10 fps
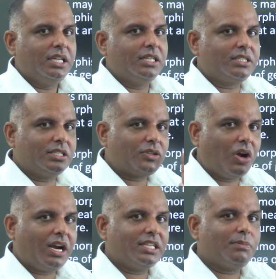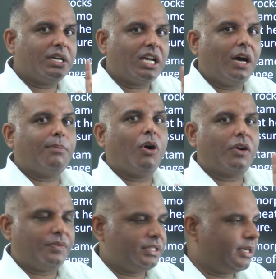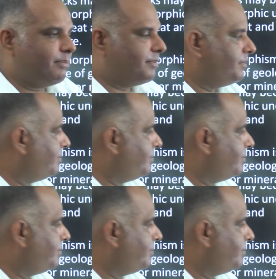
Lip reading: This is called as metamorphism.